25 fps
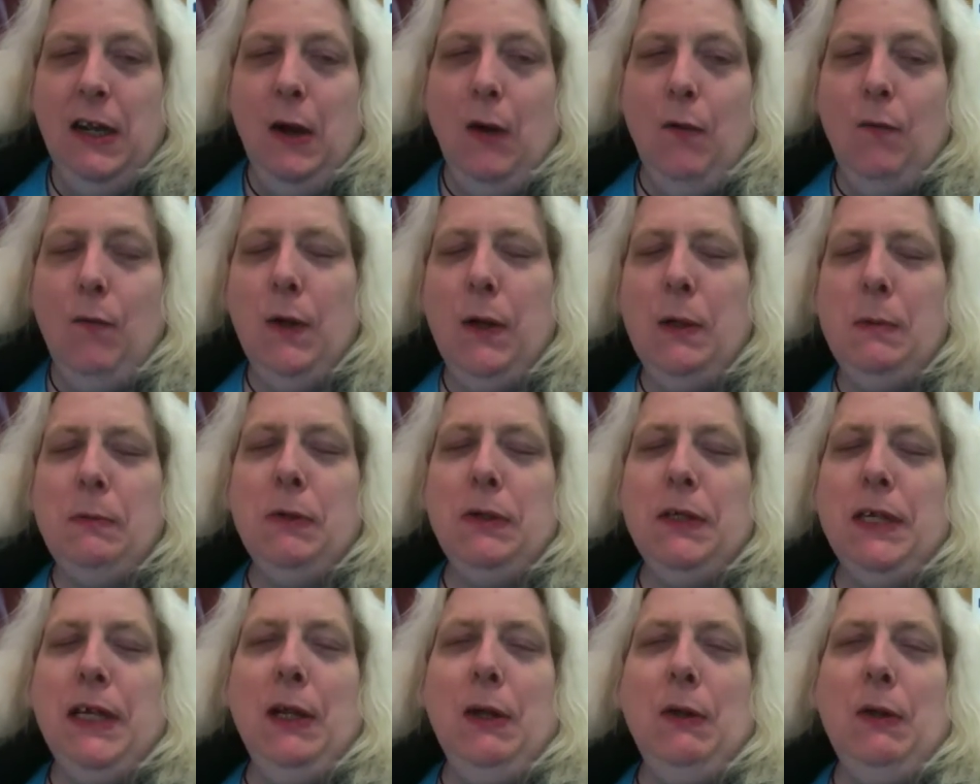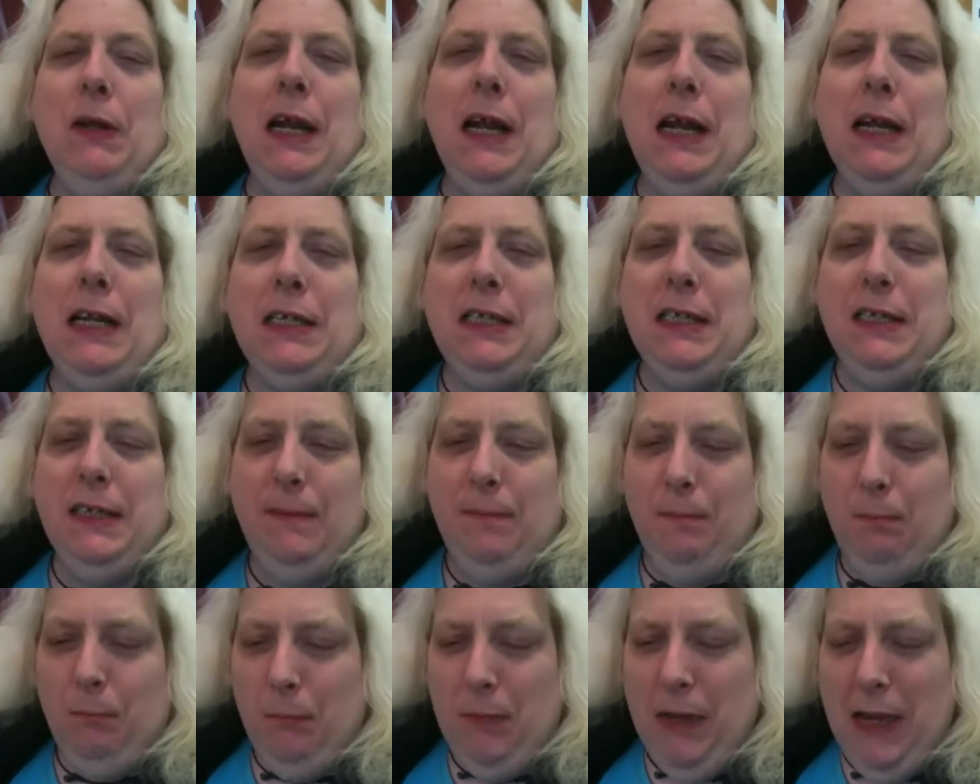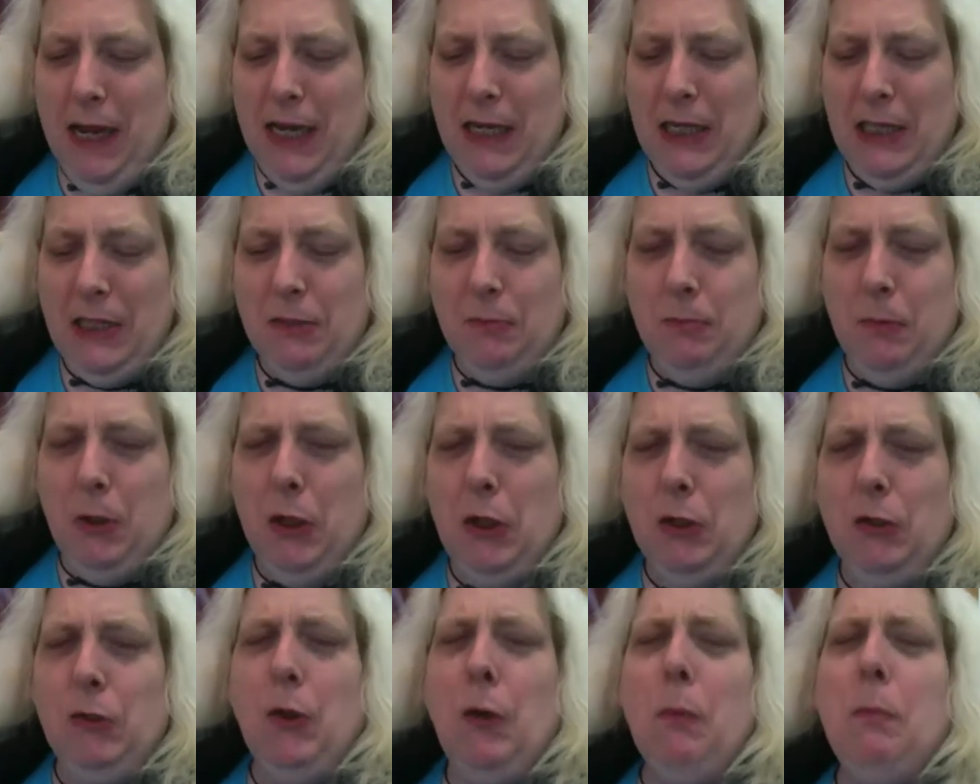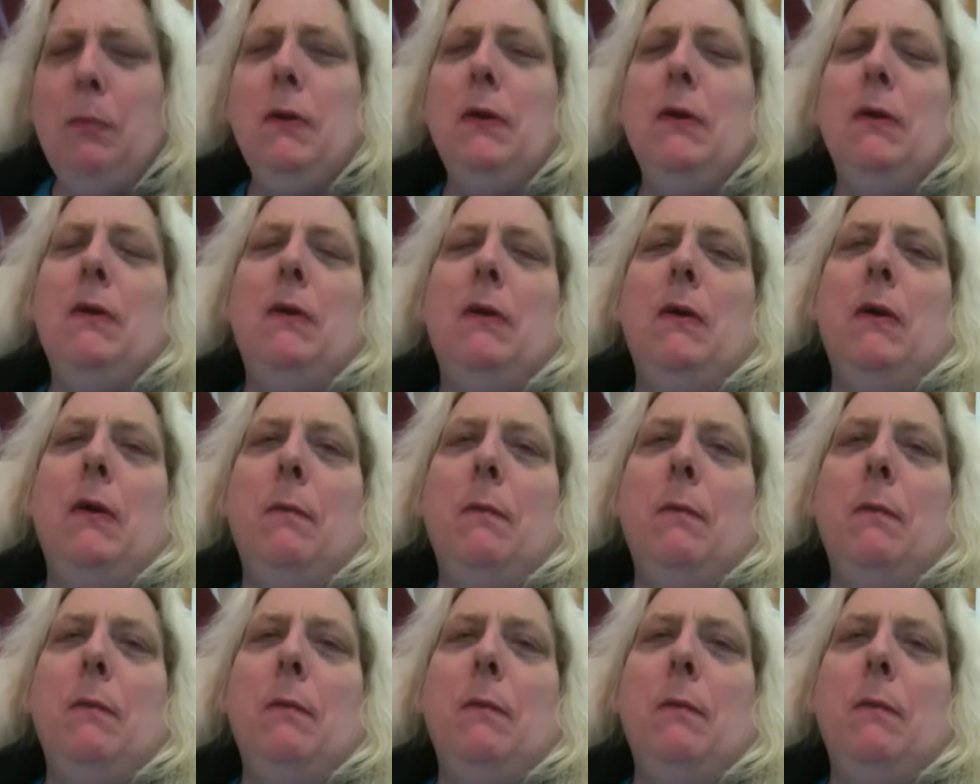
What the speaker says: Affordable Care Act, Max Gruber,